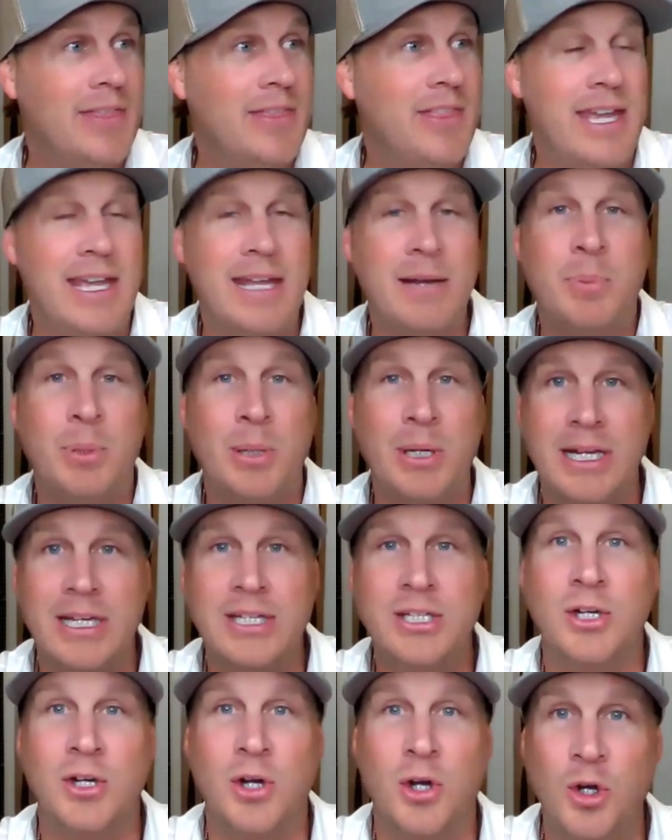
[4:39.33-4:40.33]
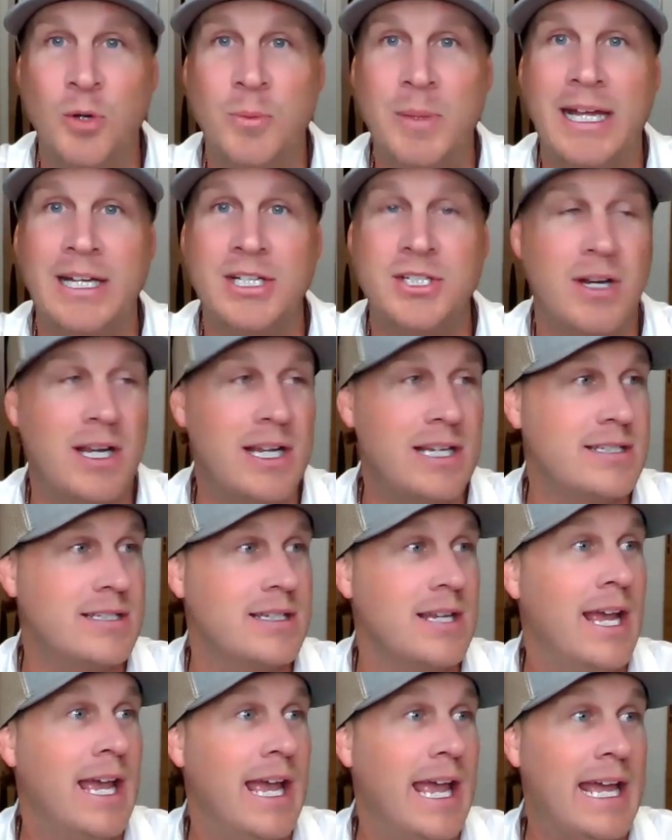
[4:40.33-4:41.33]
and then put in your home
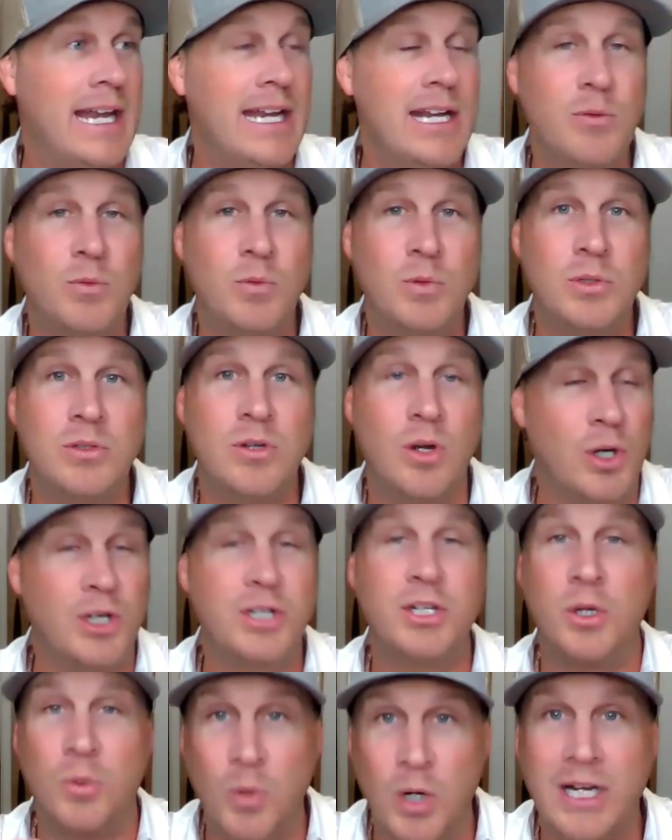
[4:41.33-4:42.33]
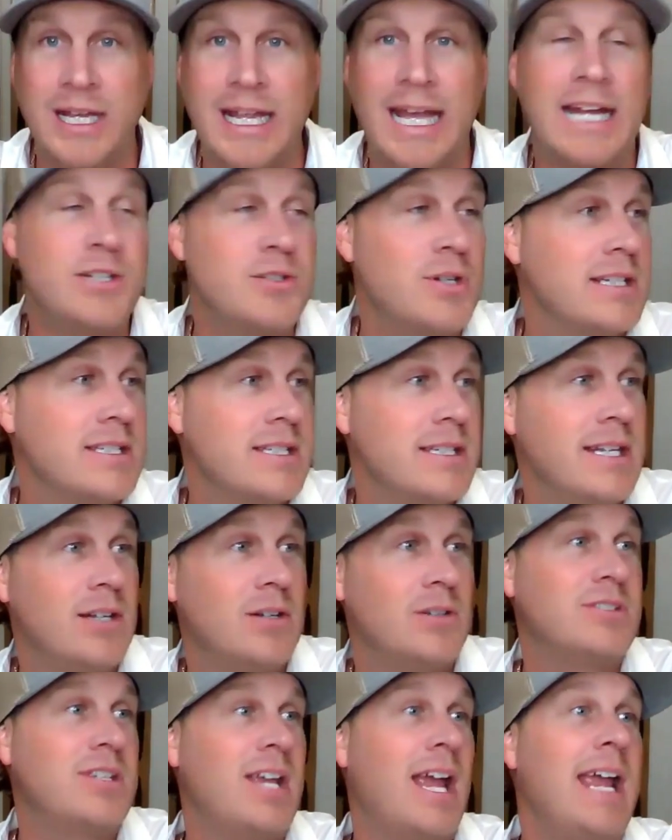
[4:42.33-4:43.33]
address and it will, or your work address, and
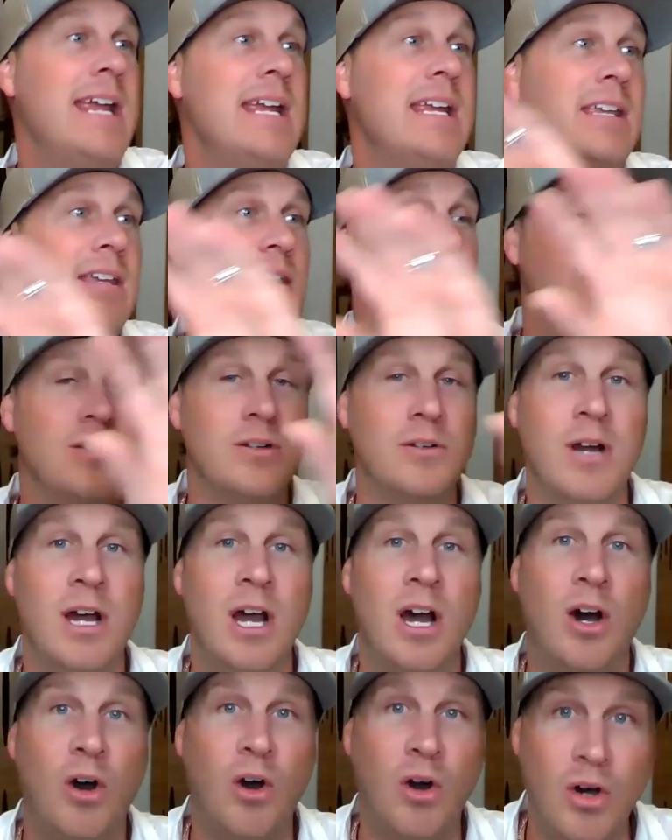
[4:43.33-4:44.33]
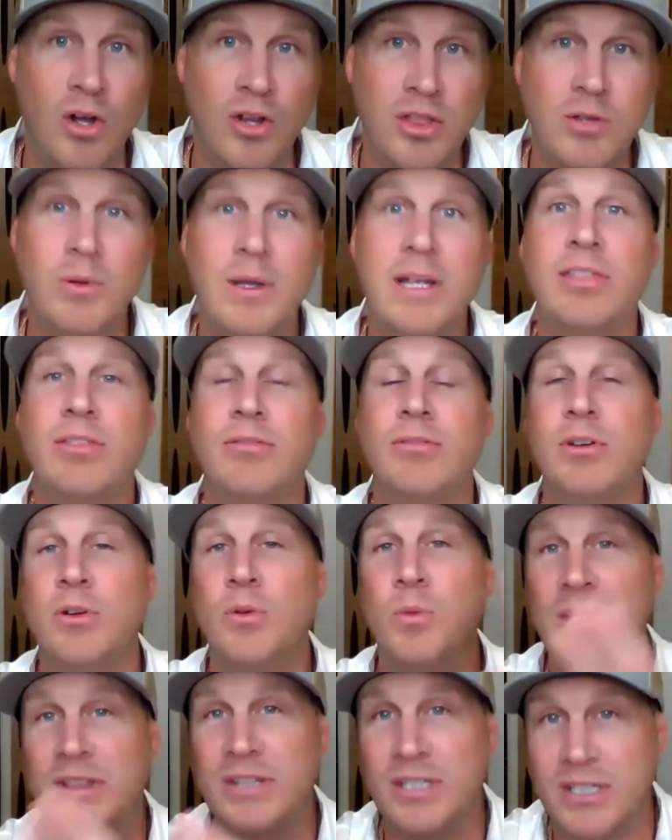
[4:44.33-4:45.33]
it'll take you all the way
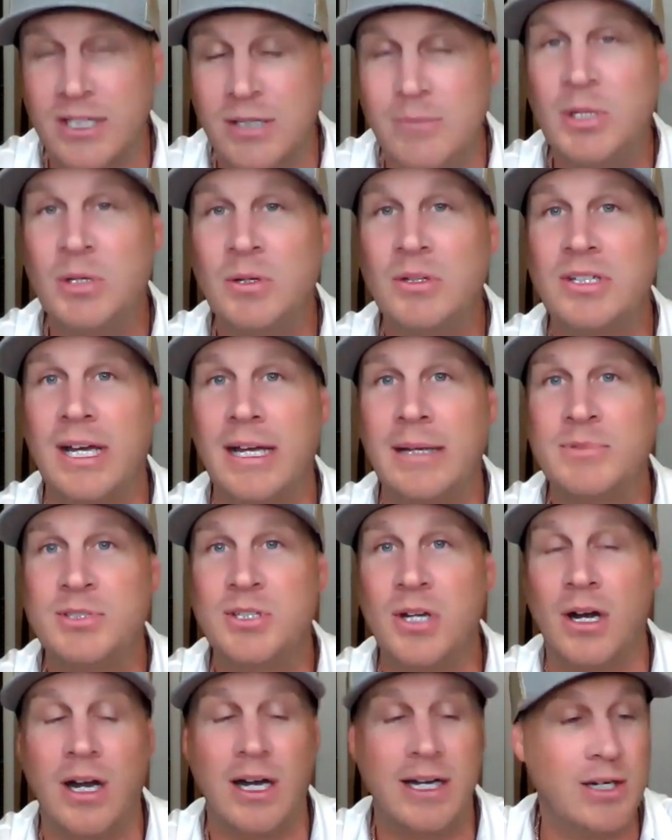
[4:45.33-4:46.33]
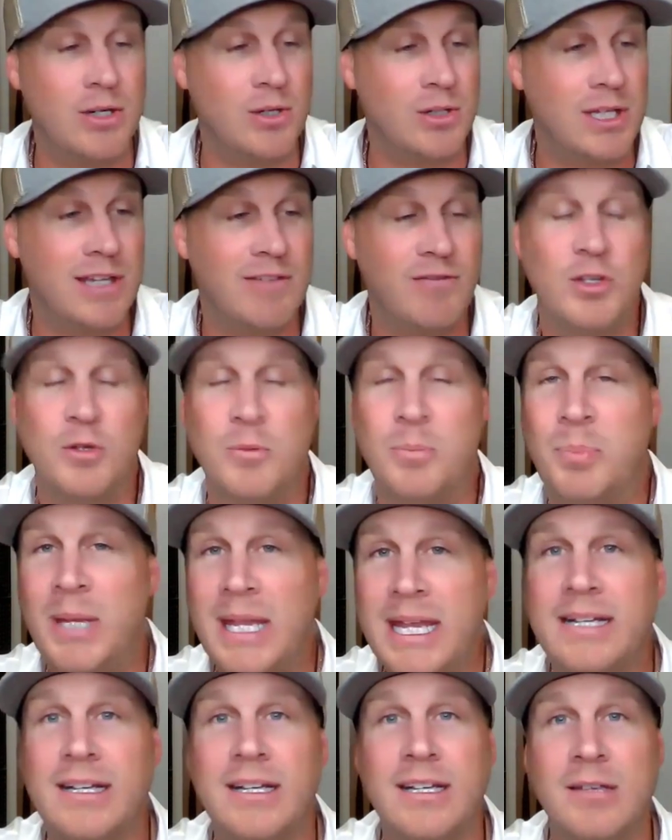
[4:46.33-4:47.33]
through what the commute times are. And it'll give you
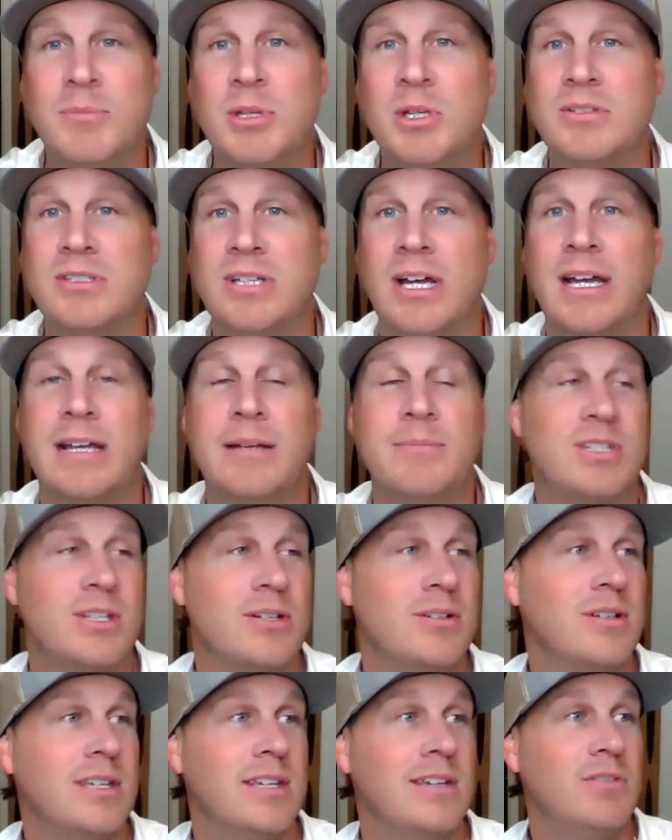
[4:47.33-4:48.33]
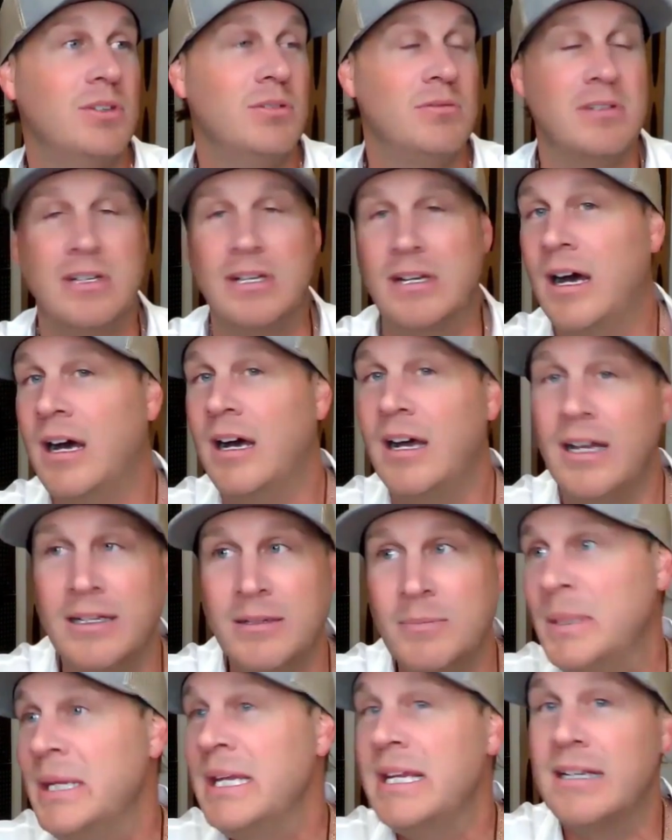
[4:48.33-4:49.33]
peak commute times. It'll give you
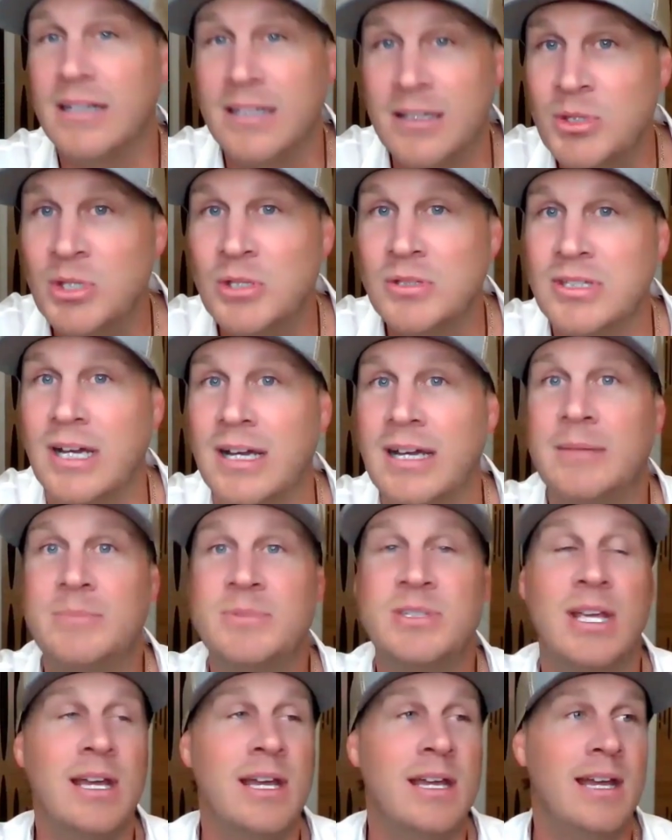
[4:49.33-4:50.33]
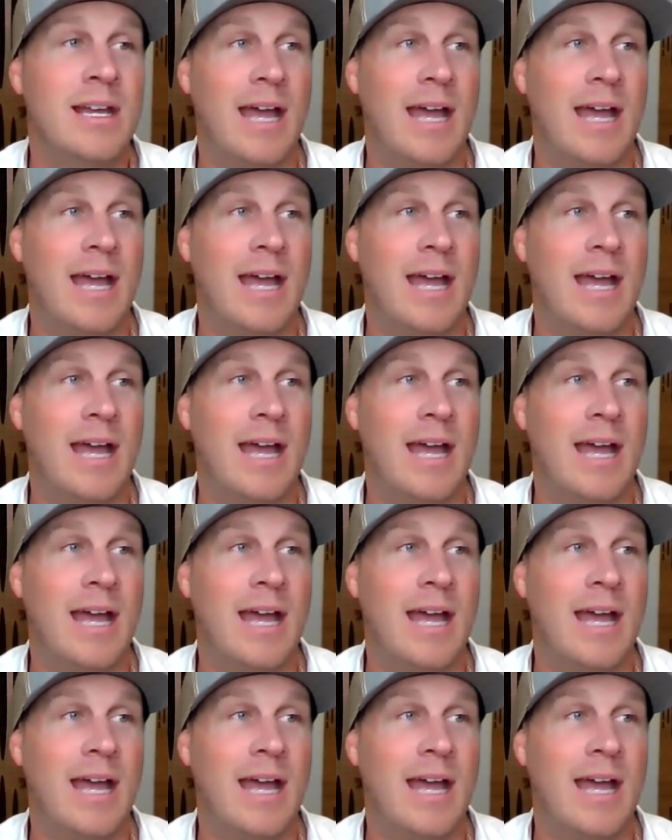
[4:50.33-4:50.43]
non-peak commute times.